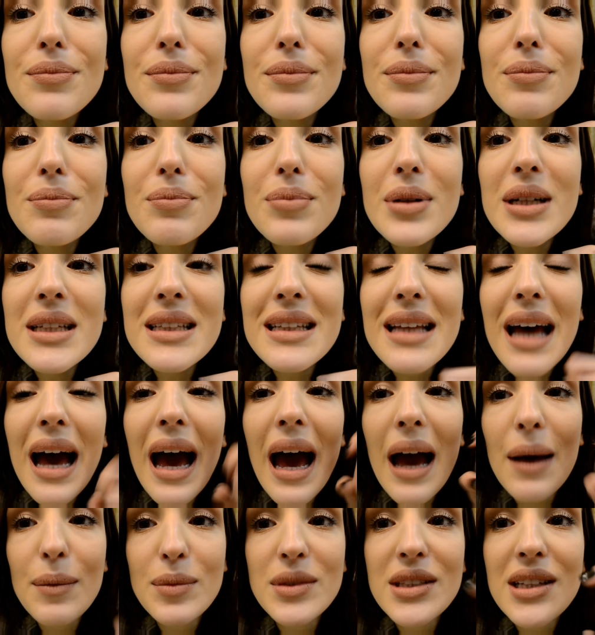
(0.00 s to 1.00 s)
But
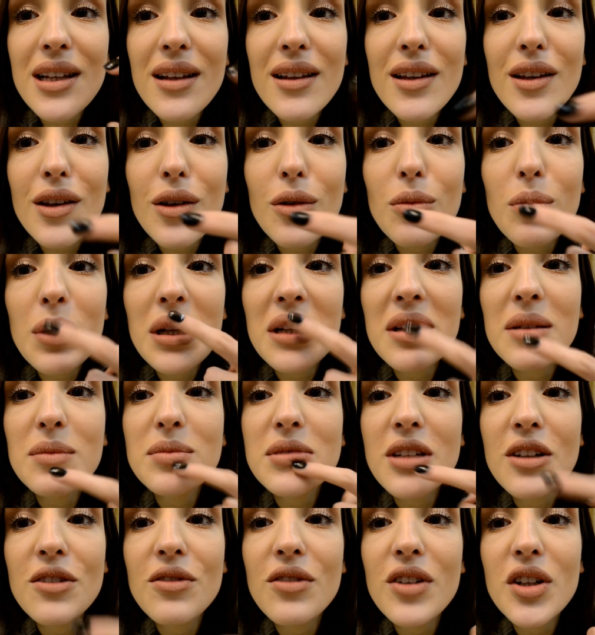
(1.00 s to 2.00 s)
I'm telling you, my
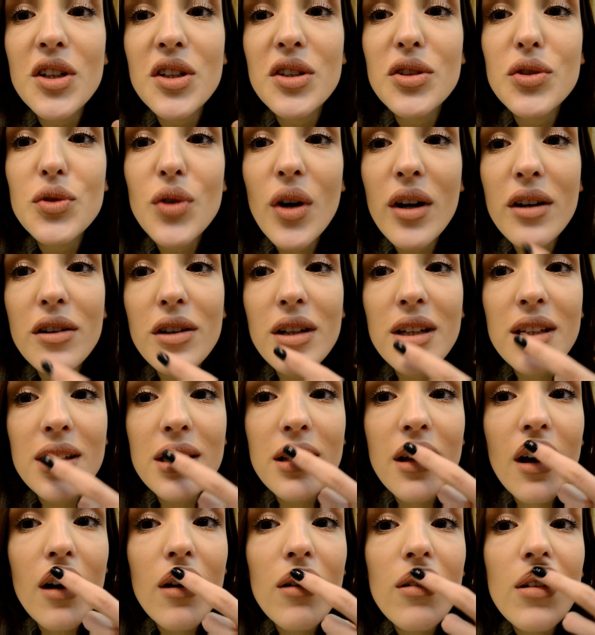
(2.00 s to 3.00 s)
lips are very dry right
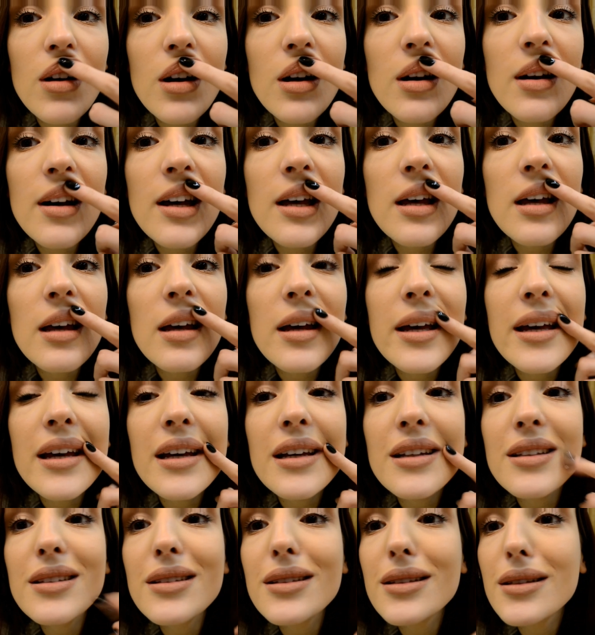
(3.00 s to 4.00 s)
now.
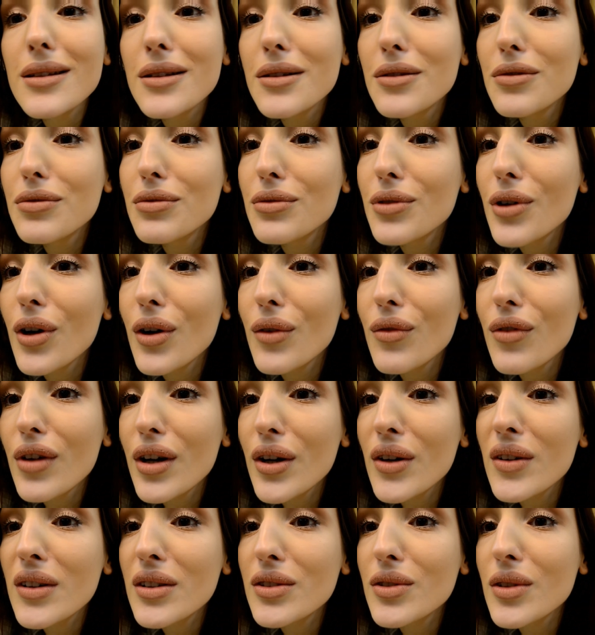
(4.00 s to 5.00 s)
And for
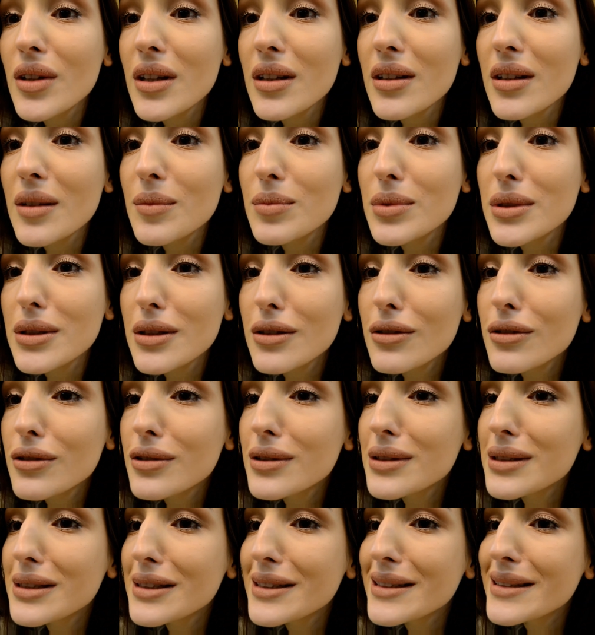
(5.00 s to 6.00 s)
very dry lips,
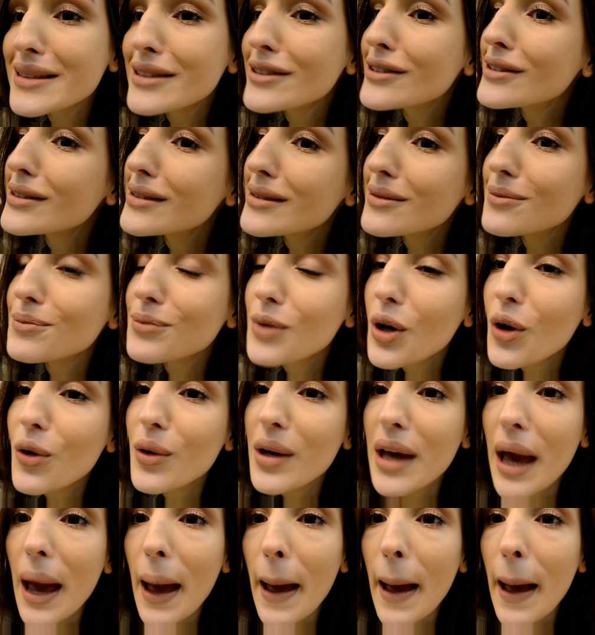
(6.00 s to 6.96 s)
it looks okay.